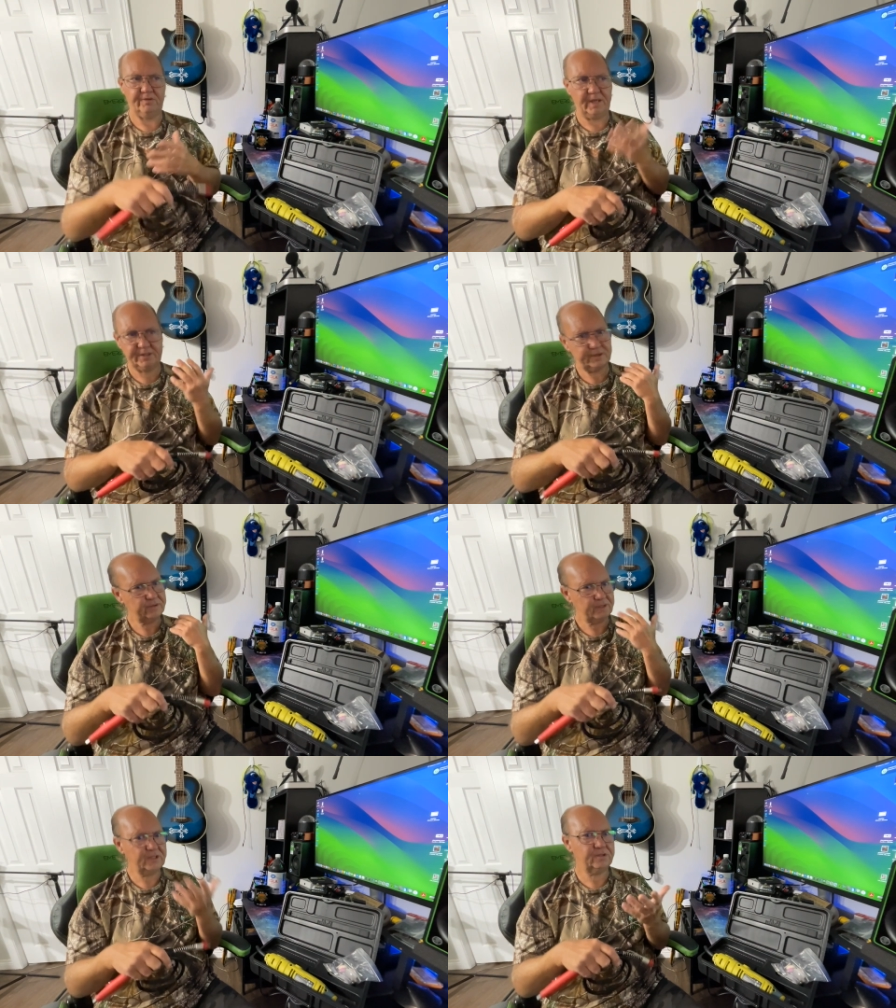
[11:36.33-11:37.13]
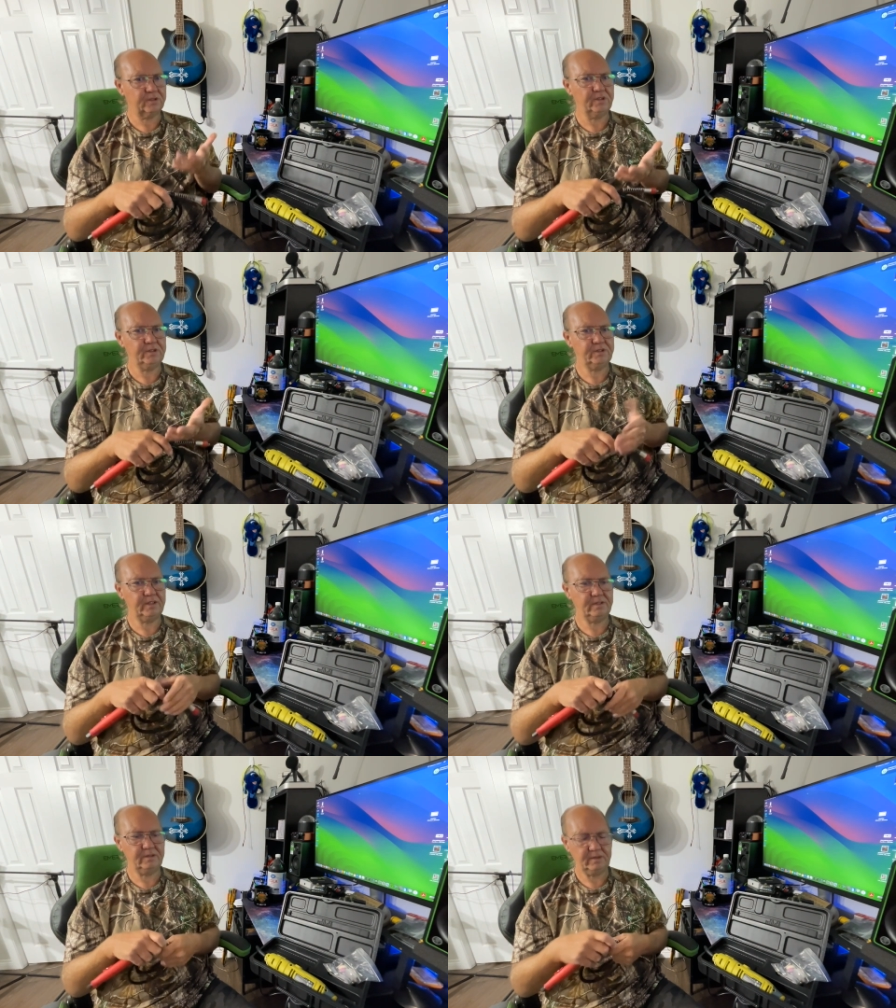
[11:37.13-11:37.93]
that's a good
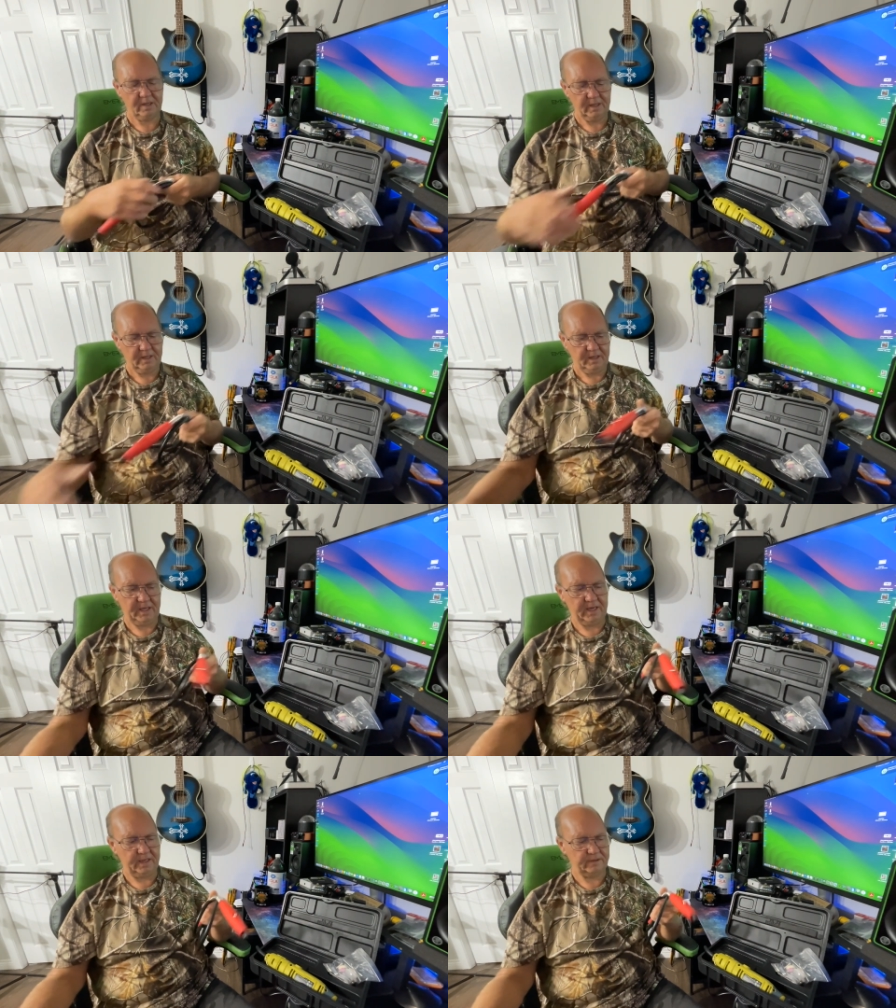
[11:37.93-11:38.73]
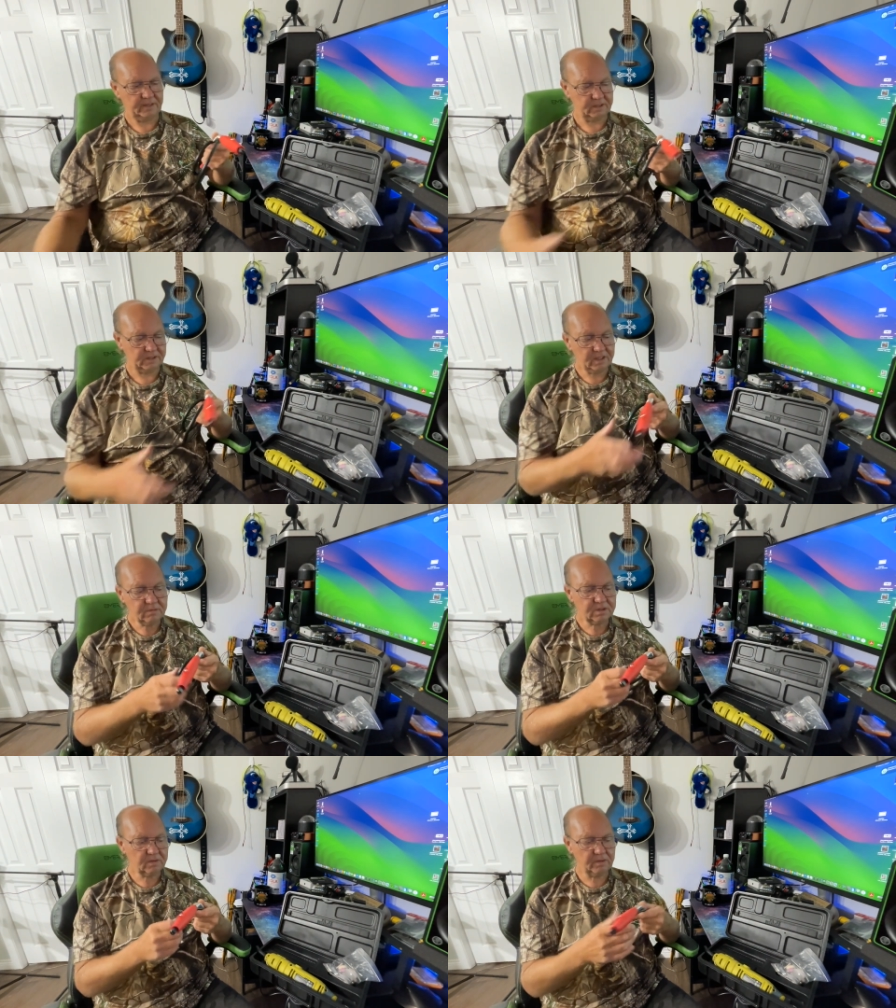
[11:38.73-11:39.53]
deal. And it
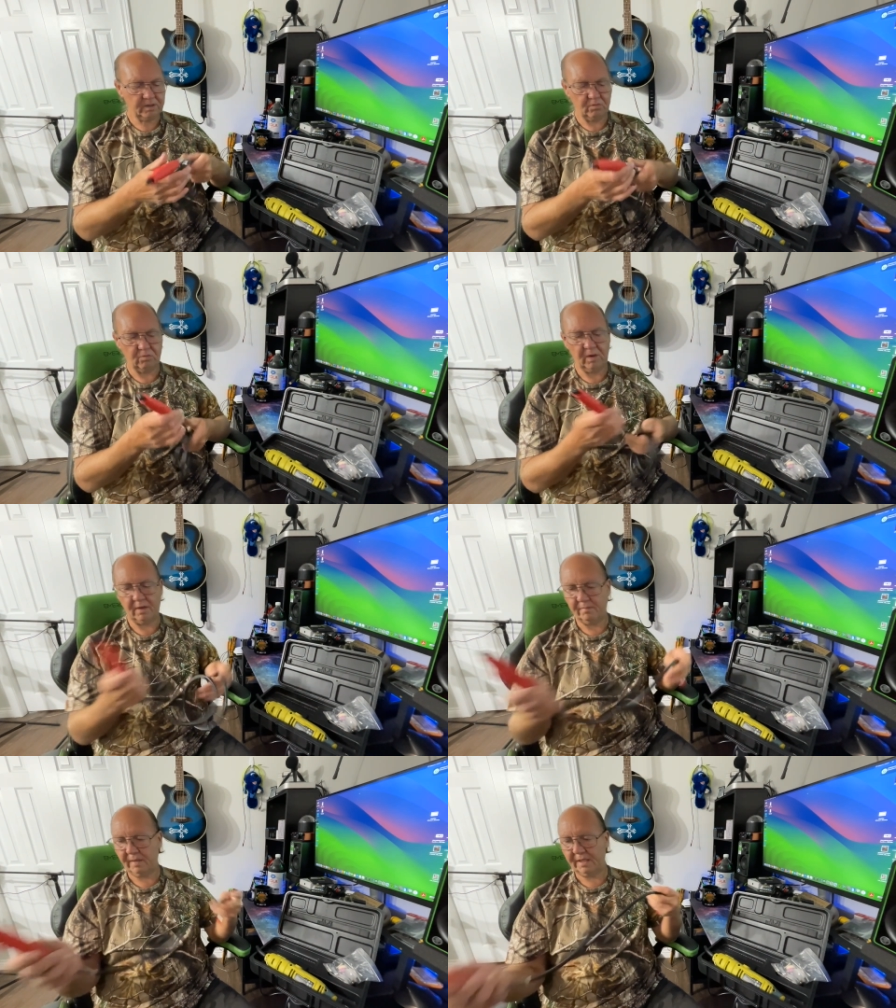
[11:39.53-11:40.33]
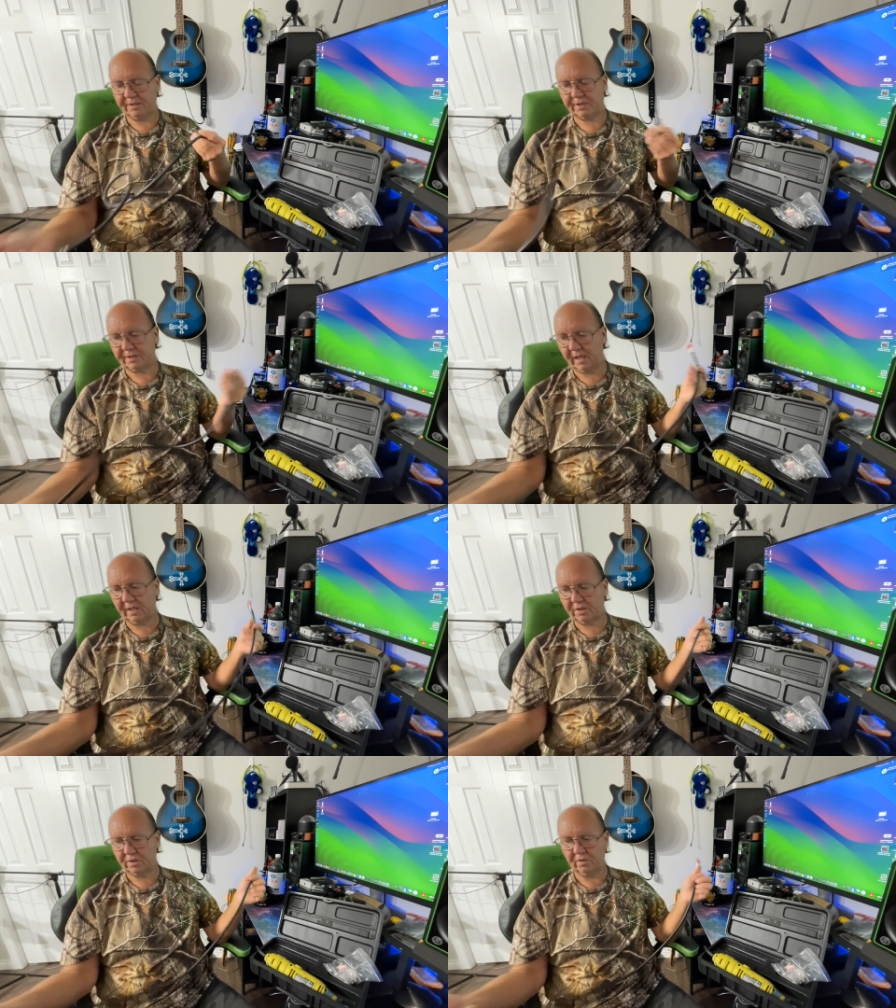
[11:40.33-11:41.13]
seems to be a well-made
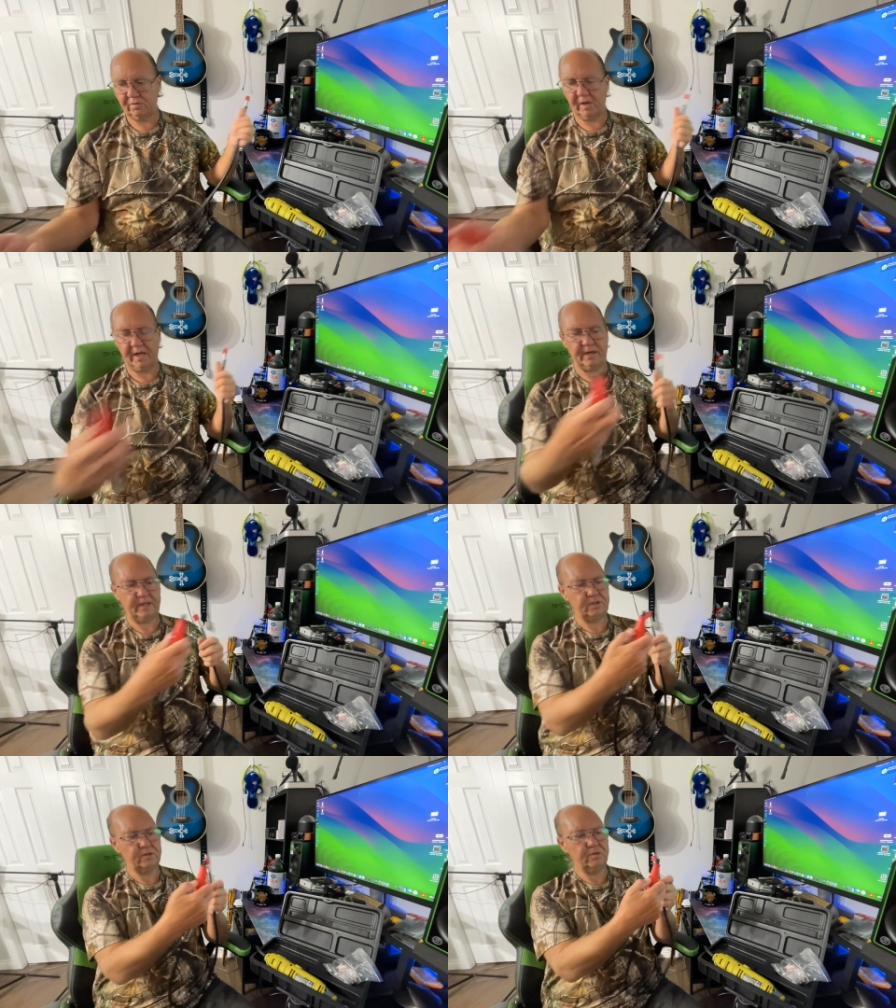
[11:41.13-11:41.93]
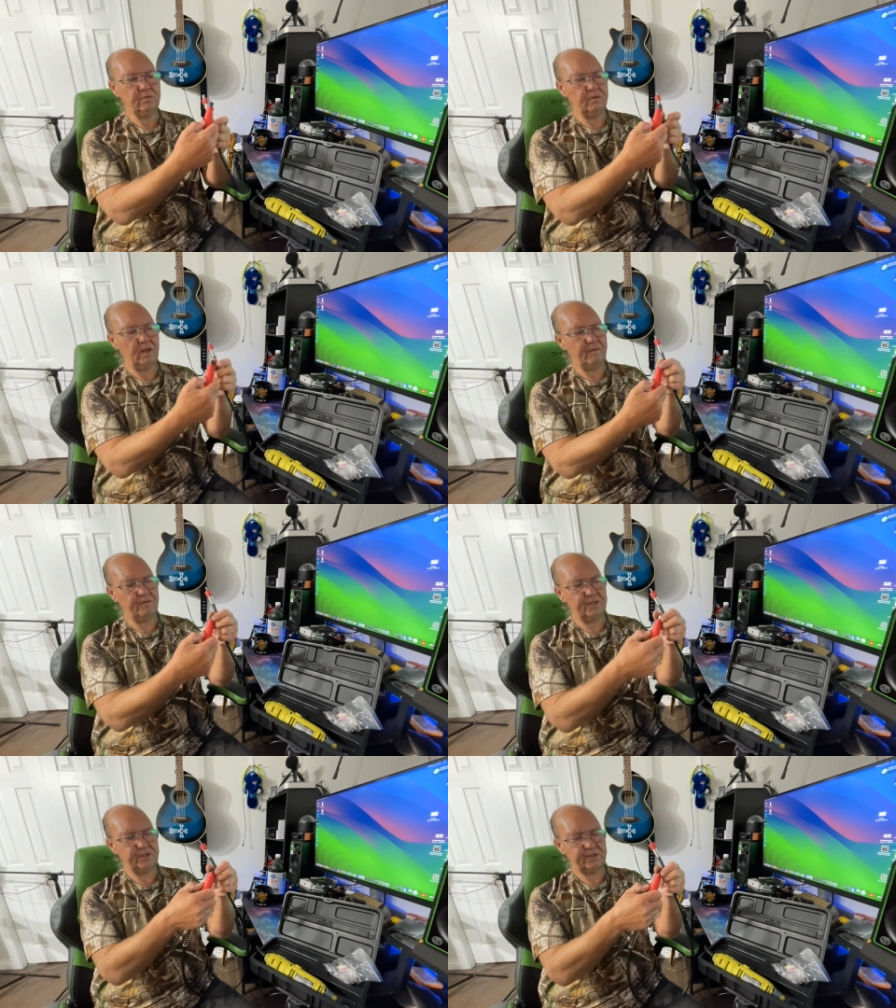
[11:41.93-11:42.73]
snake too. And I do love
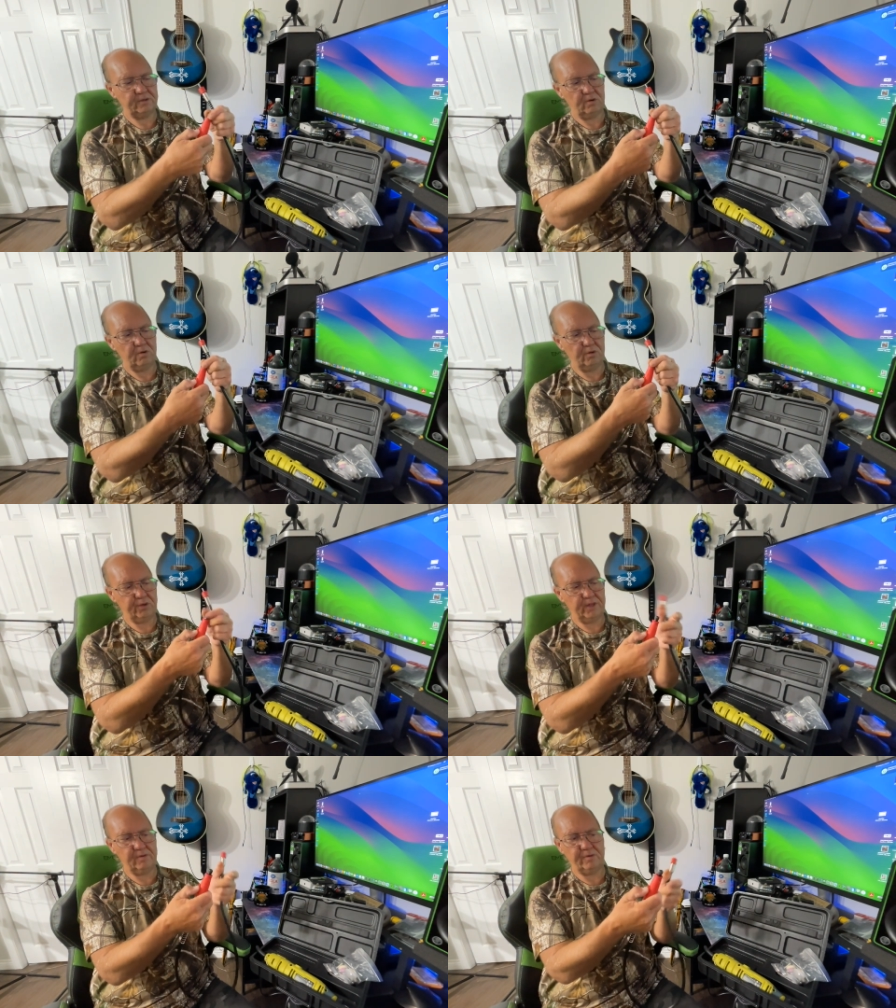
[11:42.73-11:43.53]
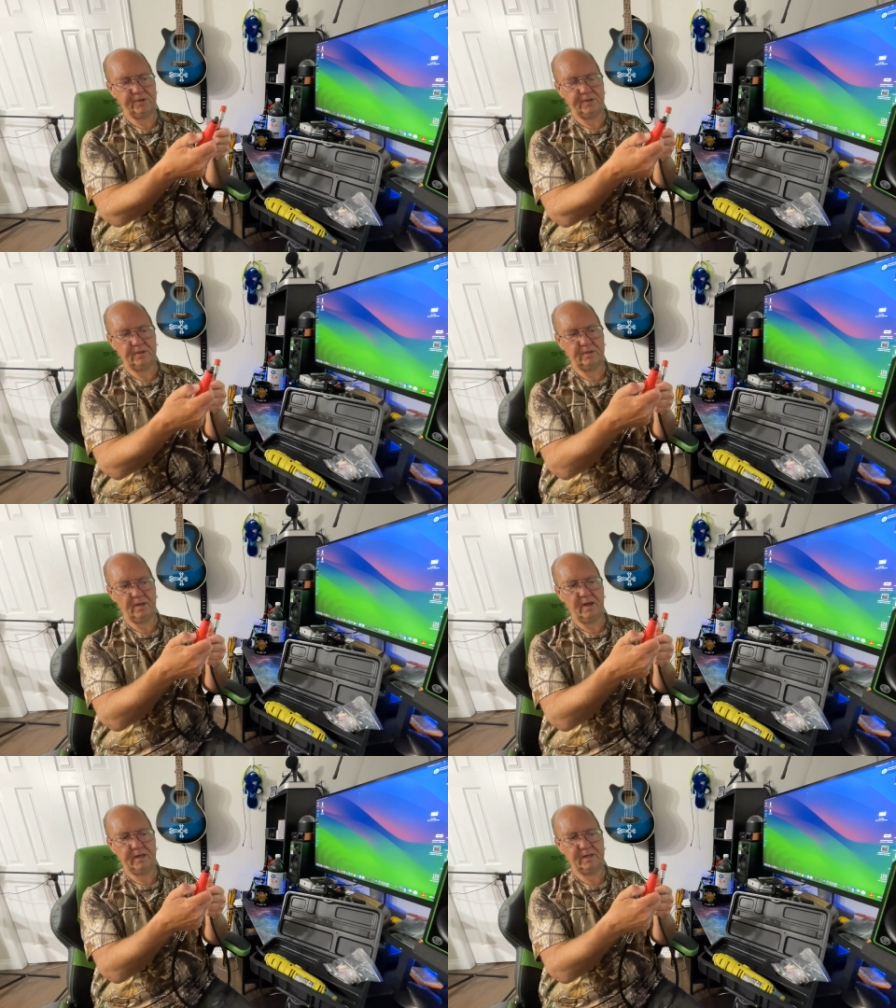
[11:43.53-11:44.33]
this whole thing with the
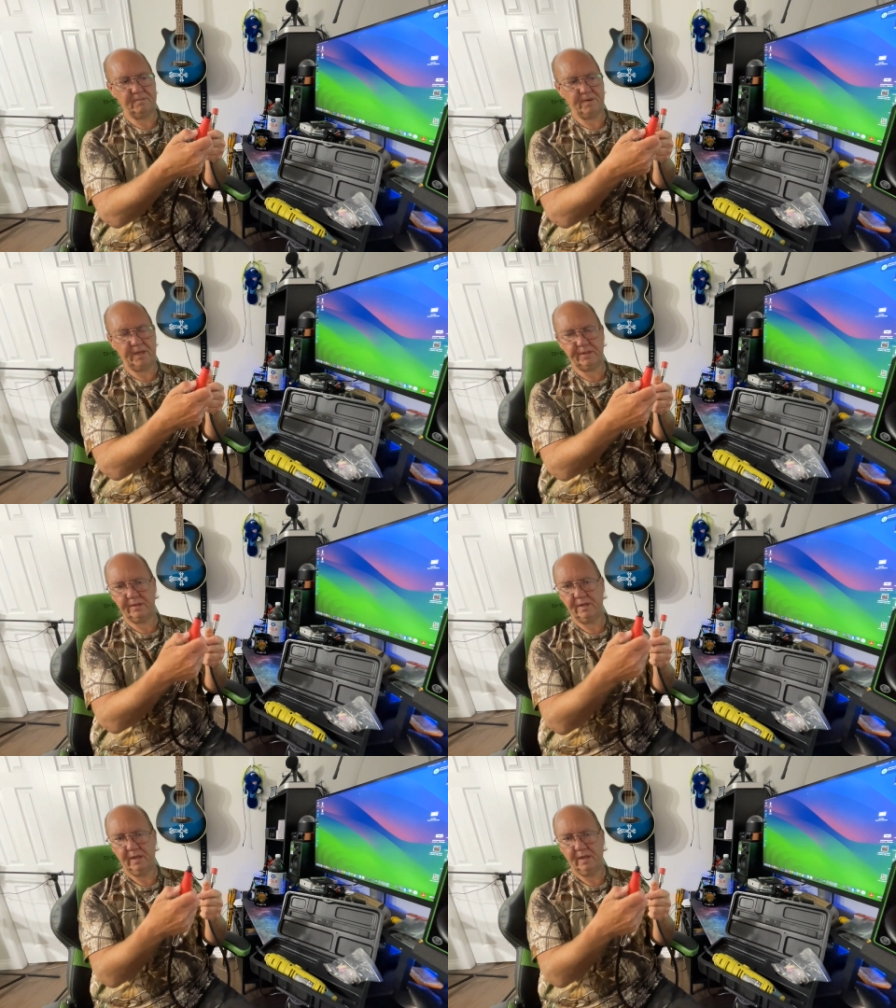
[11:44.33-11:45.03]
locking button